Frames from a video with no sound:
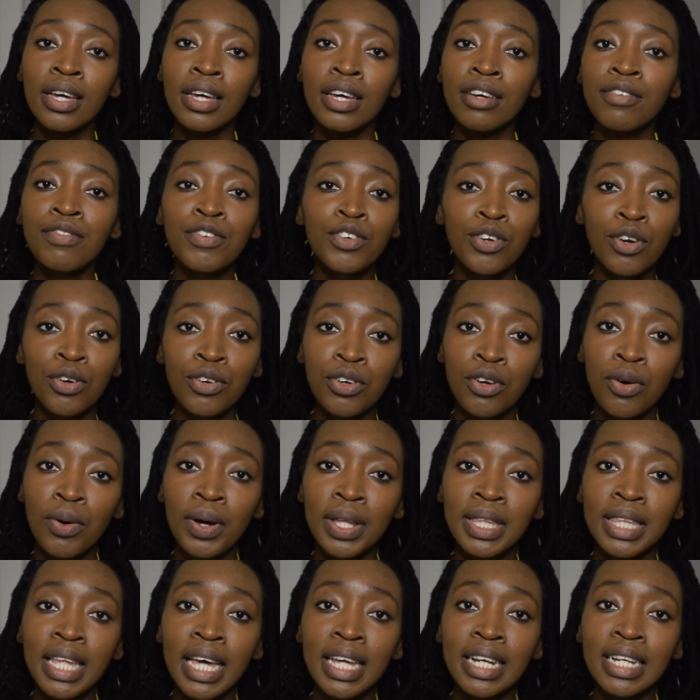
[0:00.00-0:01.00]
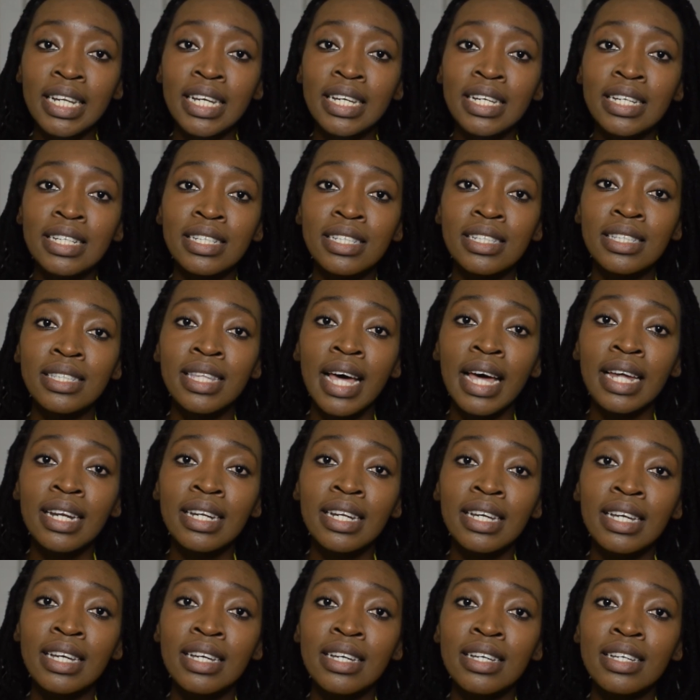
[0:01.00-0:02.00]
If you don't know what that
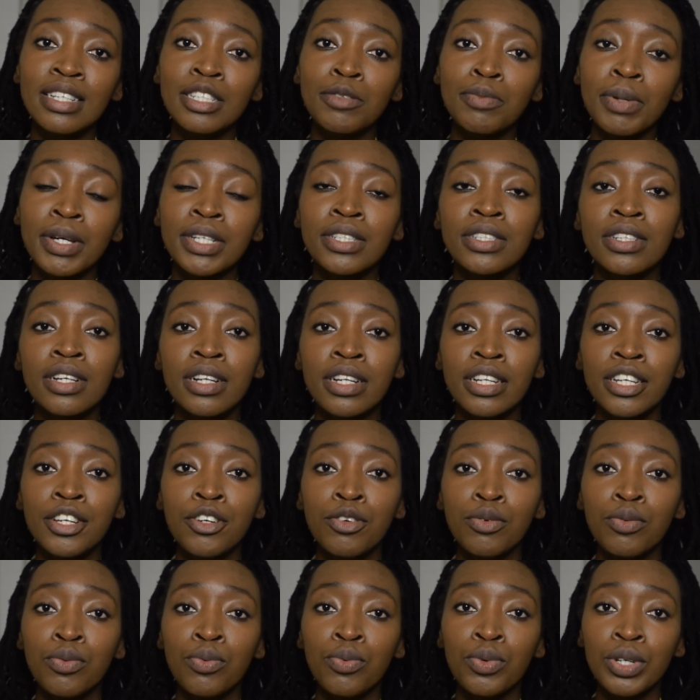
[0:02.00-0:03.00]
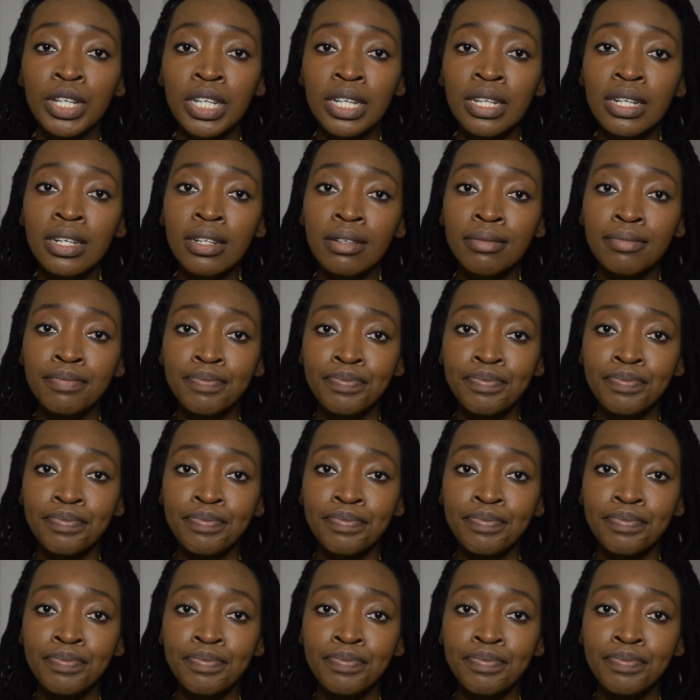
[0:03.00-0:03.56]
is basically weed,